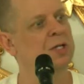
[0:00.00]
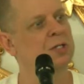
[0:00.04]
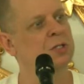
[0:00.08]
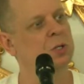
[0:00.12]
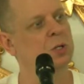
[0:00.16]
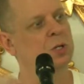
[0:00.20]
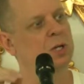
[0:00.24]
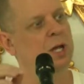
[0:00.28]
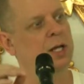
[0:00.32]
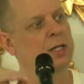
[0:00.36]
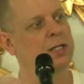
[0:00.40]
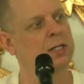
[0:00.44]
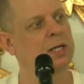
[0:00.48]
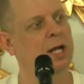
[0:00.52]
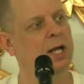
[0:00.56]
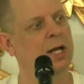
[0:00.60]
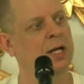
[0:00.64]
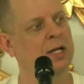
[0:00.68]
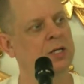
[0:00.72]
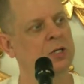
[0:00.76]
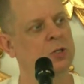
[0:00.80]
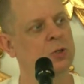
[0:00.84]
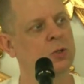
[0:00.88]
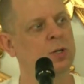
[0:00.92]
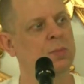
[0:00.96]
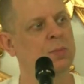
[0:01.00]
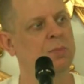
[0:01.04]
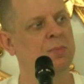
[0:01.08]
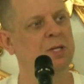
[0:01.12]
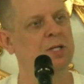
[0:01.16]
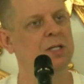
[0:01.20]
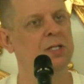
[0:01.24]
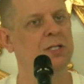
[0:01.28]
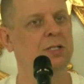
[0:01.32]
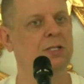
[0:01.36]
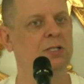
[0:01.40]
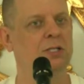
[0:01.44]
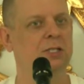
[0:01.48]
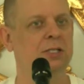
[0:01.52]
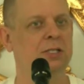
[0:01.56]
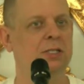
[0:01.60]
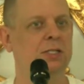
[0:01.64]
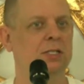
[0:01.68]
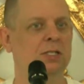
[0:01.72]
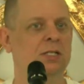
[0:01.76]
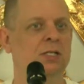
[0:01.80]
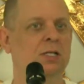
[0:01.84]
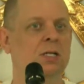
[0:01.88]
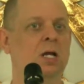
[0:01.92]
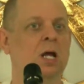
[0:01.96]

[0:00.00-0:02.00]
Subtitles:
So you'd like to kind of drip the teachings in